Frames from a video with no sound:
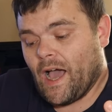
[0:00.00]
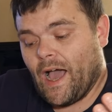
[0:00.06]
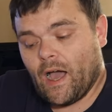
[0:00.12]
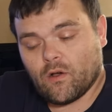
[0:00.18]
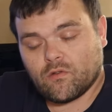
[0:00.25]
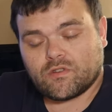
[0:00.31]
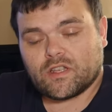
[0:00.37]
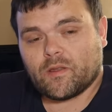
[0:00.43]

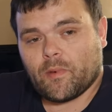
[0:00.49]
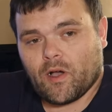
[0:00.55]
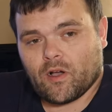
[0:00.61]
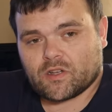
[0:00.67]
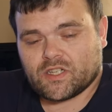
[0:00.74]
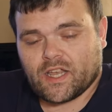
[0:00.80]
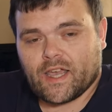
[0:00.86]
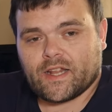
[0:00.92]
Out of the
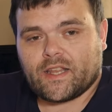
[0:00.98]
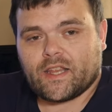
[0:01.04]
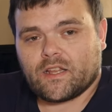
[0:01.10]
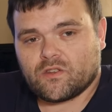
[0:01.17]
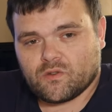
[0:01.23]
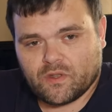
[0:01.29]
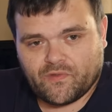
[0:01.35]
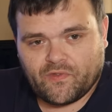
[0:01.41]
box
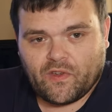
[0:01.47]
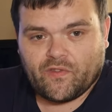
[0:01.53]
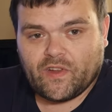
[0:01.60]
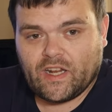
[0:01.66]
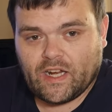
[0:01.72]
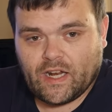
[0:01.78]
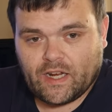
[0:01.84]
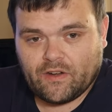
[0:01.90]
settings with the
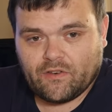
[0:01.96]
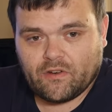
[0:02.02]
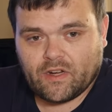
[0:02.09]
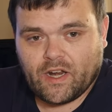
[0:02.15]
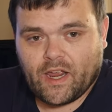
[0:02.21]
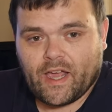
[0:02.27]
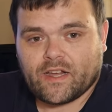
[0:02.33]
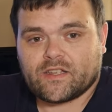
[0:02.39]

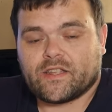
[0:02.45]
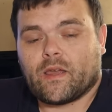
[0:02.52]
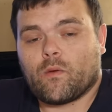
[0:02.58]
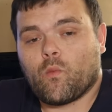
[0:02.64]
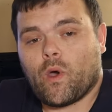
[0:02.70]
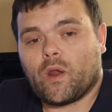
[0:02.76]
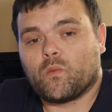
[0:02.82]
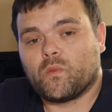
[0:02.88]
5900X, and
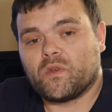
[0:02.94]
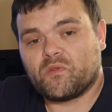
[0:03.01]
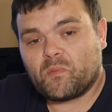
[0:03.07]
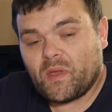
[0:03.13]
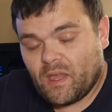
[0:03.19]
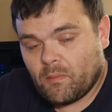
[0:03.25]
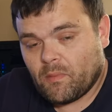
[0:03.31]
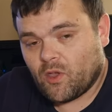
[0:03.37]
then one
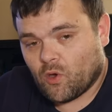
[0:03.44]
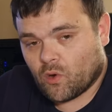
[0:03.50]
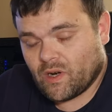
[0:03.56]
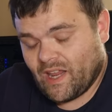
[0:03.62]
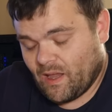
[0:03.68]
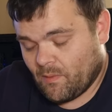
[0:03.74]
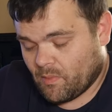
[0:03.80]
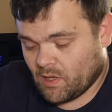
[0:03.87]
with PBO
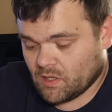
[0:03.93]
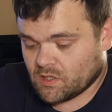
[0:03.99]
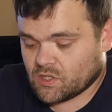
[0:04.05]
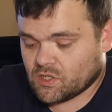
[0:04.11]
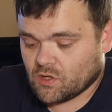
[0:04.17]
enabled.